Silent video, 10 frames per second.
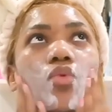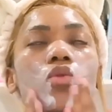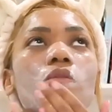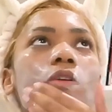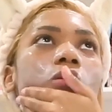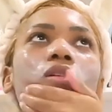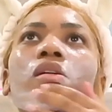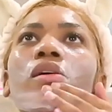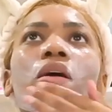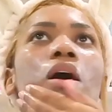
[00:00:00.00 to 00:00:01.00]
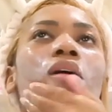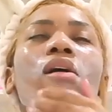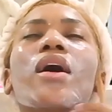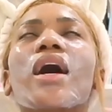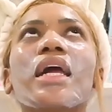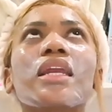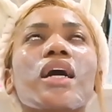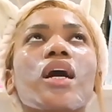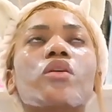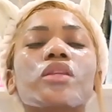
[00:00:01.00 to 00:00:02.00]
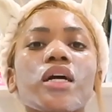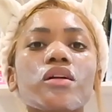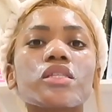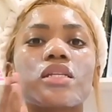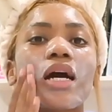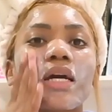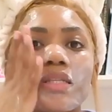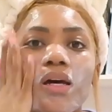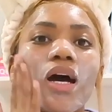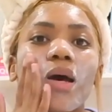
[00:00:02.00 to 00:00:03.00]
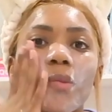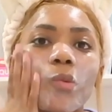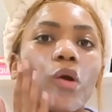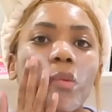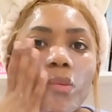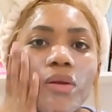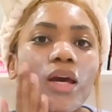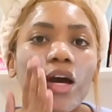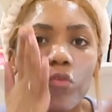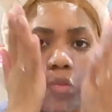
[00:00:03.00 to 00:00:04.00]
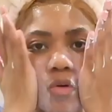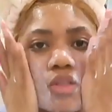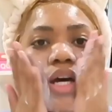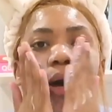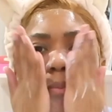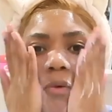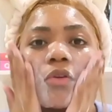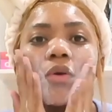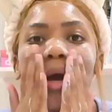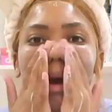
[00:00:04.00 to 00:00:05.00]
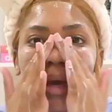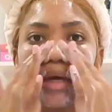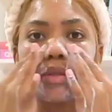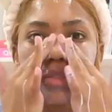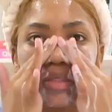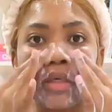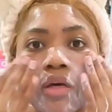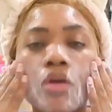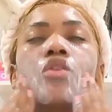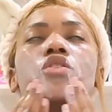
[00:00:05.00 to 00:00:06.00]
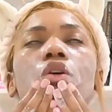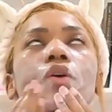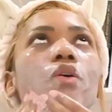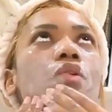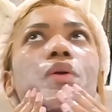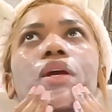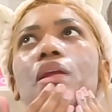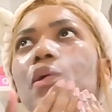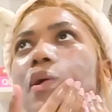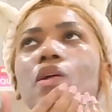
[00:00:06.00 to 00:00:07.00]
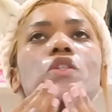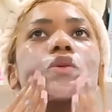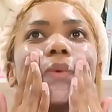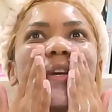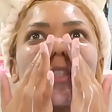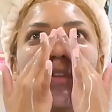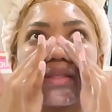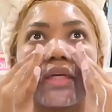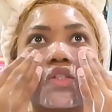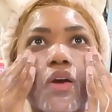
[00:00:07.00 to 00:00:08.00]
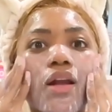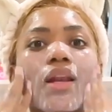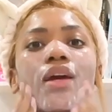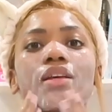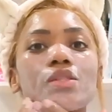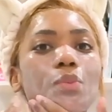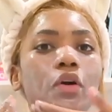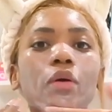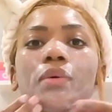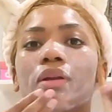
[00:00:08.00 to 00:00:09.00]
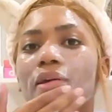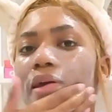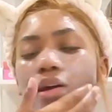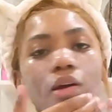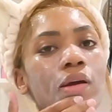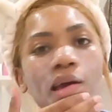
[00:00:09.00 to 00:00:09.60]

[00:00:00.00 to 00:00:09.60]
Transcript: rule. And now that it's night time, you probably have more time on your hands. So you really want to make sure that you cleanse properly.